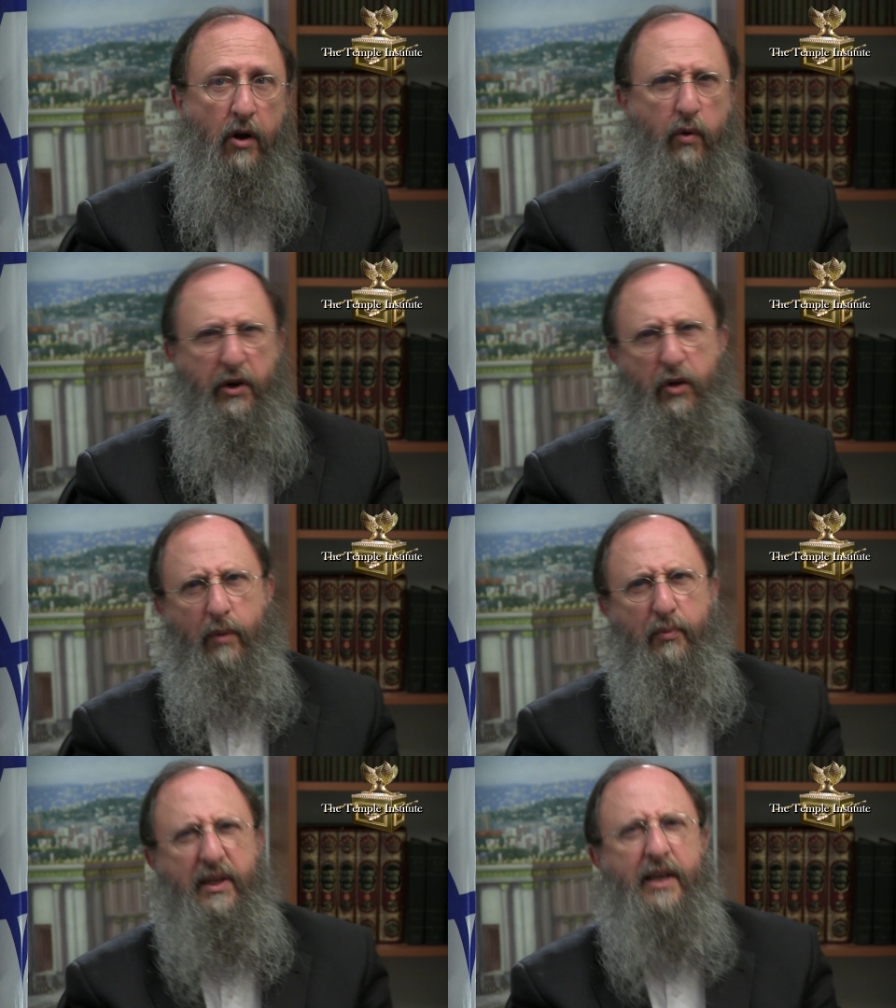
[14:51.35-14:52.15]
where you
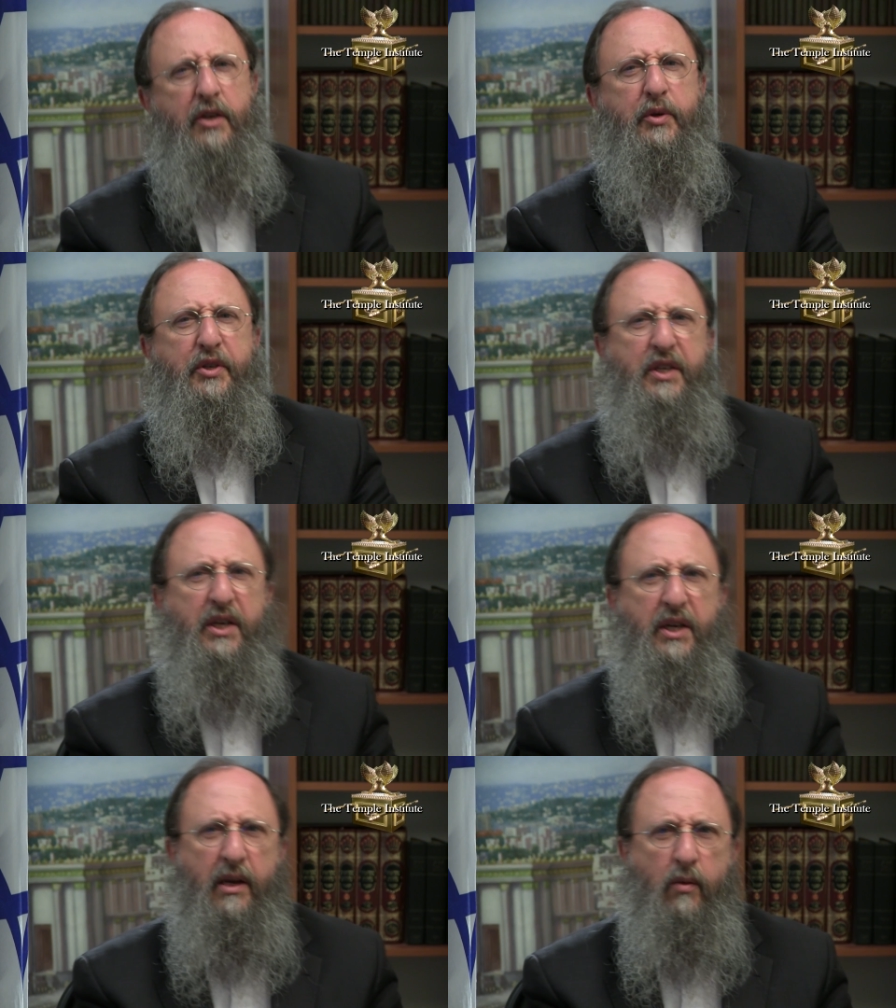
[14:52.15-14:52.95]
would plant your
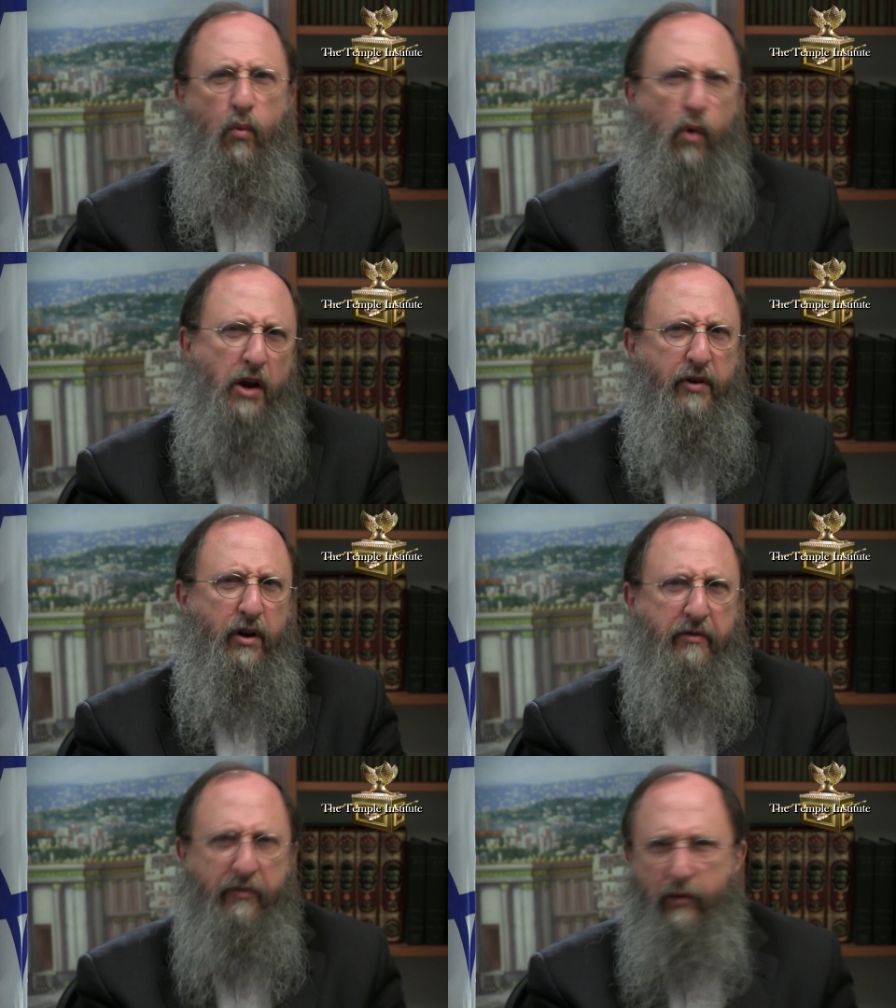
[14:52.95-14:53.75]
seed and water it
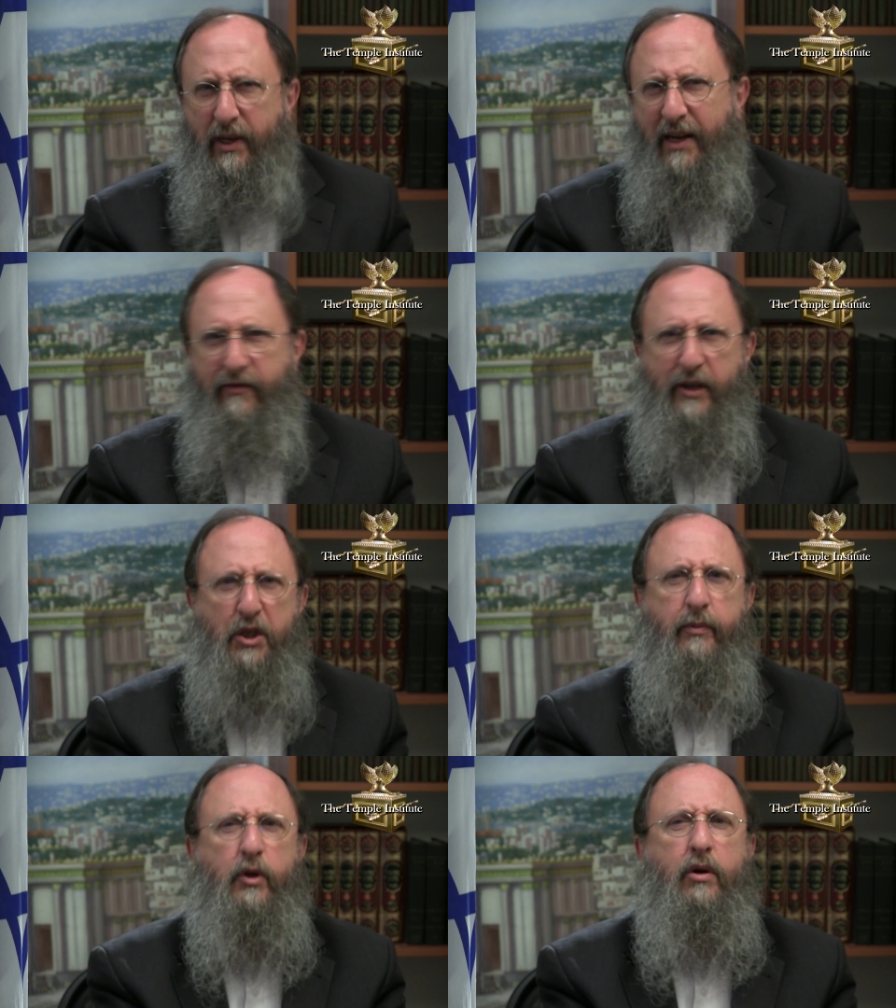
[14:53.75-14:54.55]
on foot like a
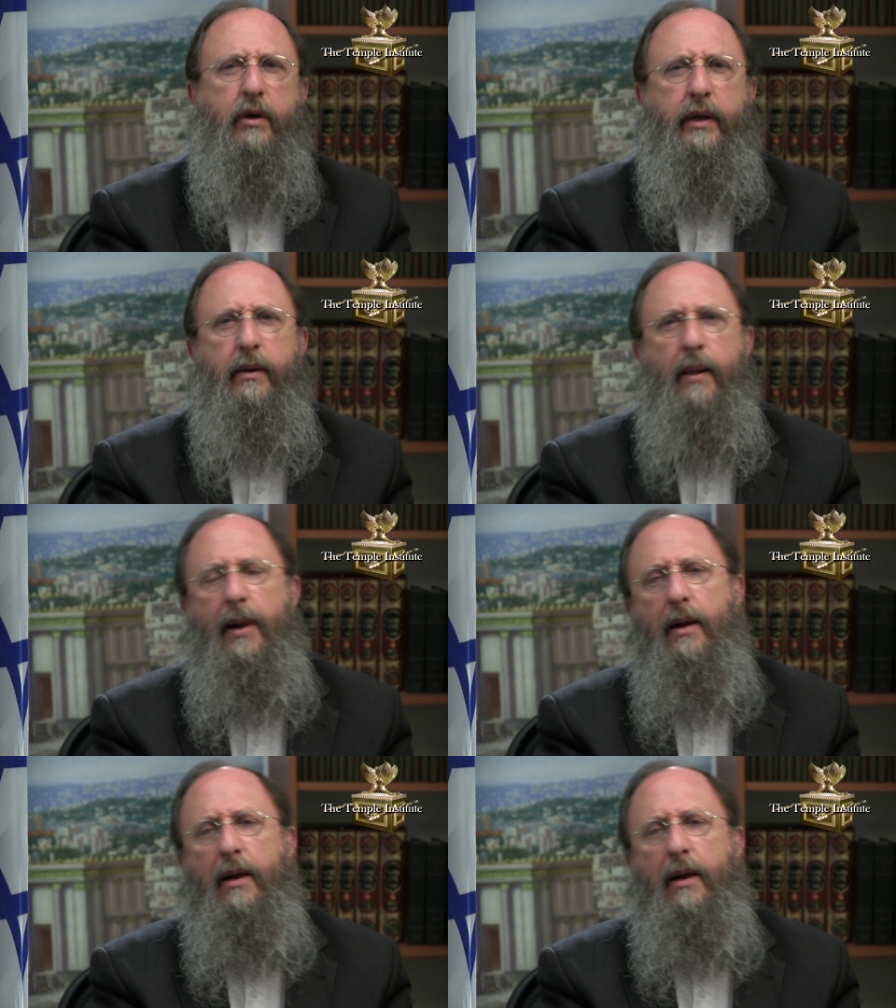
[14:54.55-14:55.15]
vegetable garden.